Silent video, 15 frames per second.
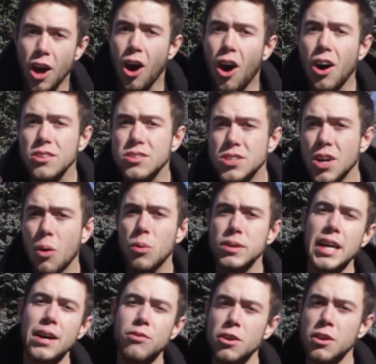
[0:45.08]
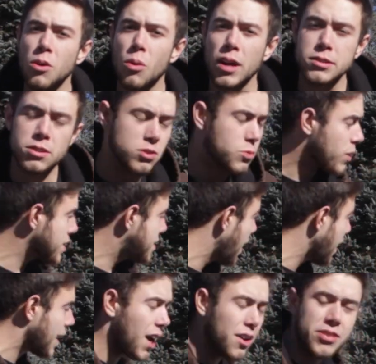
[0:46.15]
also we're definitely going to want to do is we're going to
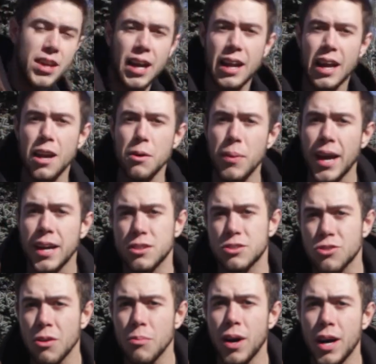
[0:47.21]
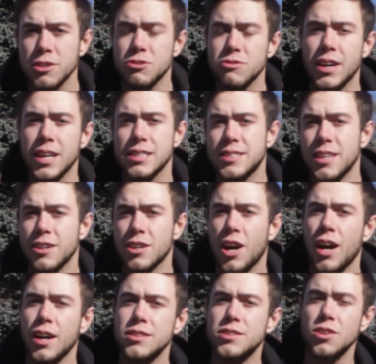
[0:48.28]
take out that airbag control module right in the center
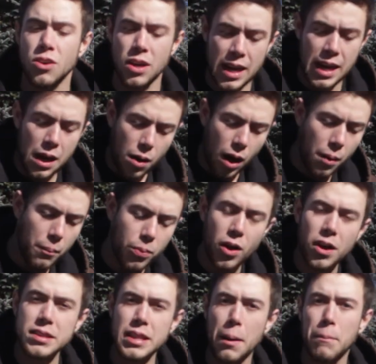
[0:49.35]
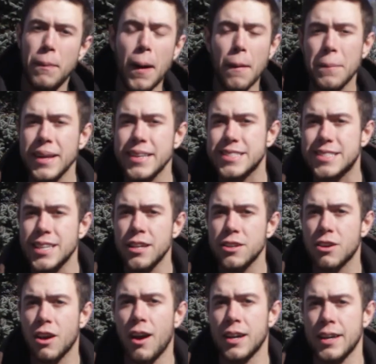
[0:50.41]
console, unplug that puppy and send
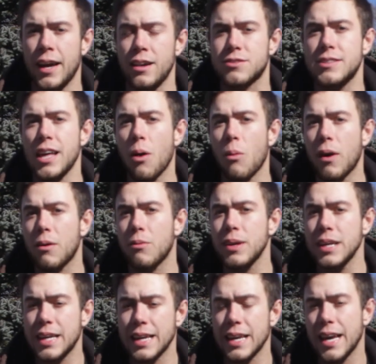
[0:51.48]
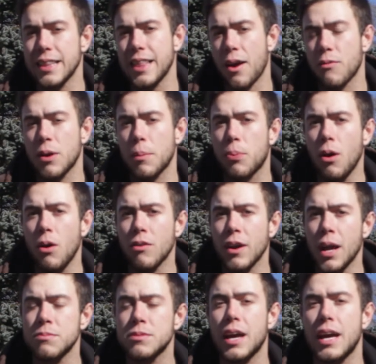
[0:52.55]
her on out, so that way we can get that
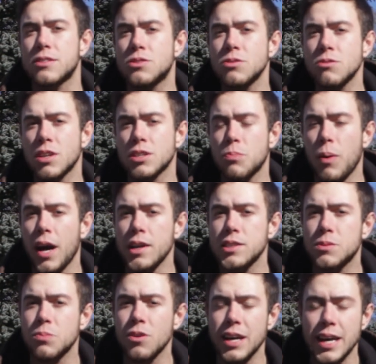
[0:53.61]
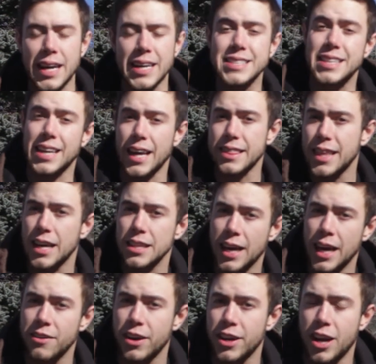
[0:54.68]
reprogrammed as soon as possible to get that
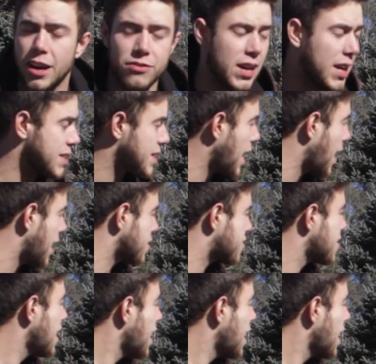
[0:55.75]
light right off that dash.